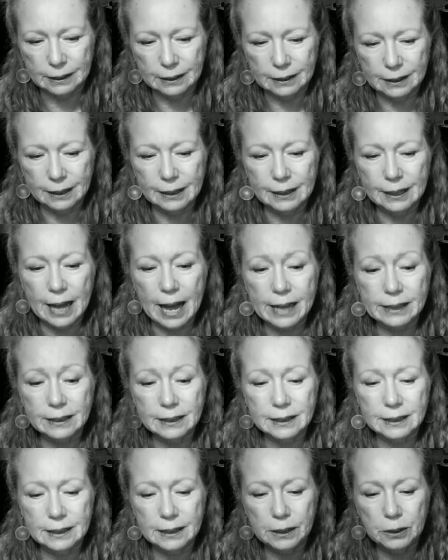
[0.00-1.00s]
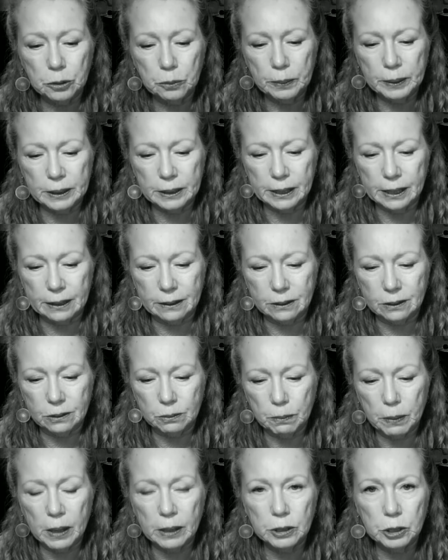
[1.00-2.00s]
The glass and steel buildings,
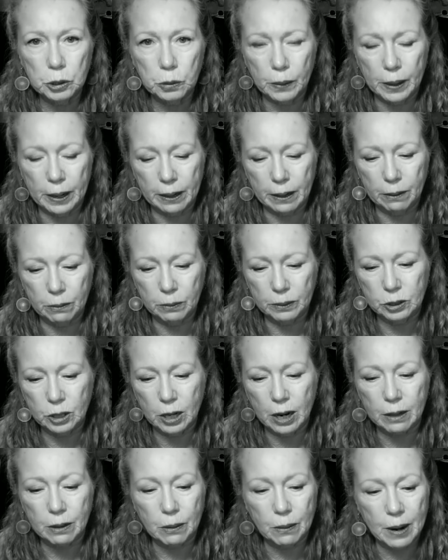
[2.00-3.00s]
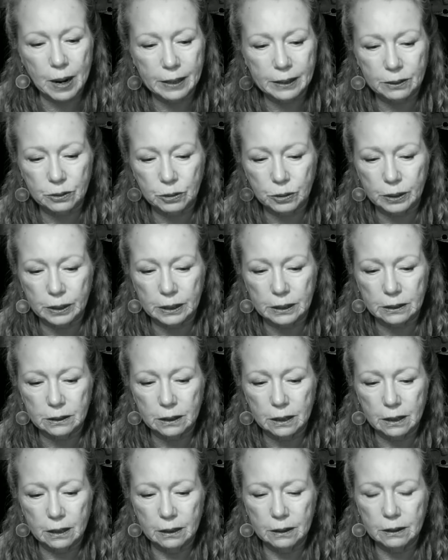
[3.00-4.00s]
punctuated with jacaranda trees,
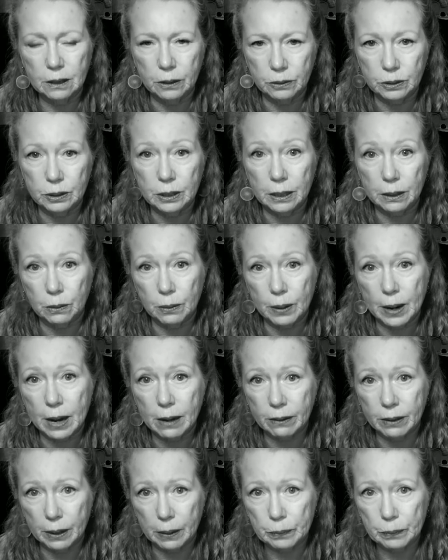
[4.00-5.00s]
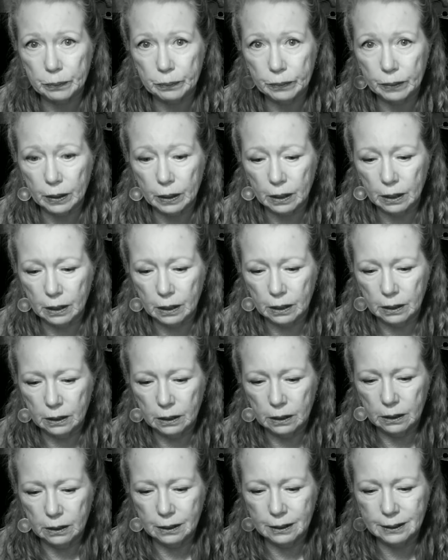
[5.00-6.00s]
closed in around him.
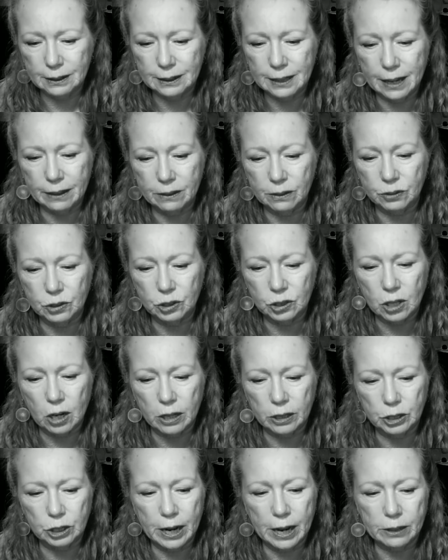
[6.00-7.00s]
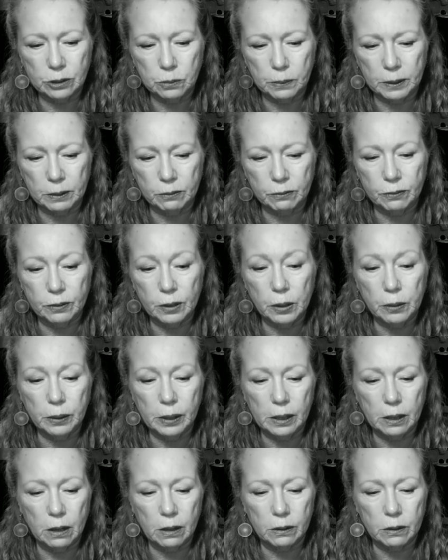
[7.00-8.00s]
The scent of star jasmine
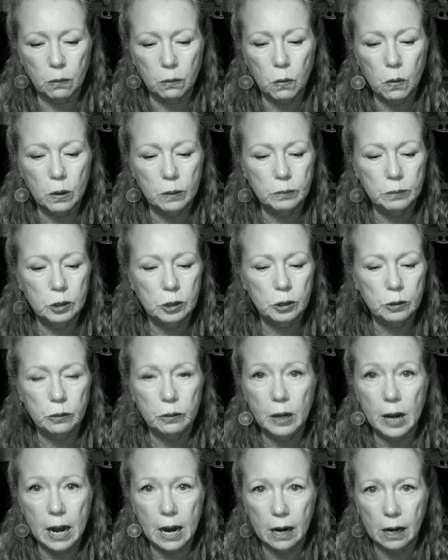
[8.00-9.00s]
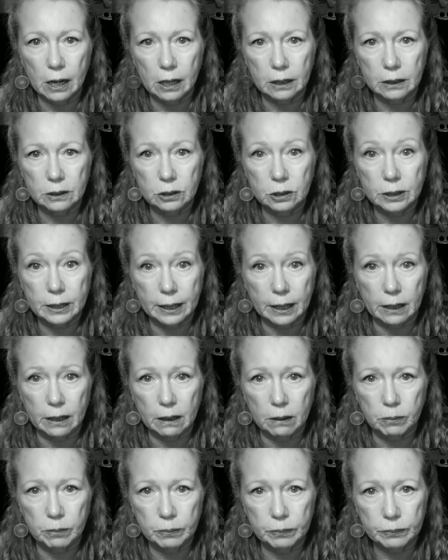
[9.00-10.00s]
floating on the warm June air sickened
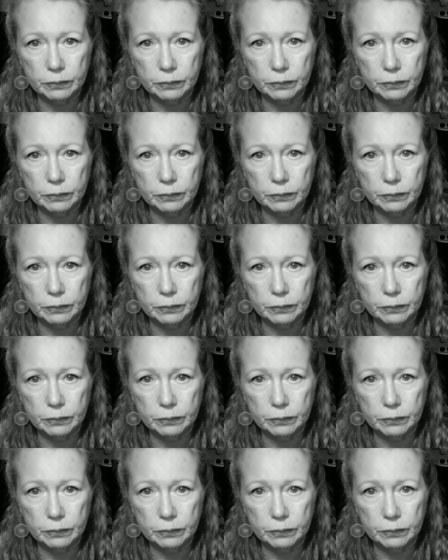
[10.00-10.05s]
him.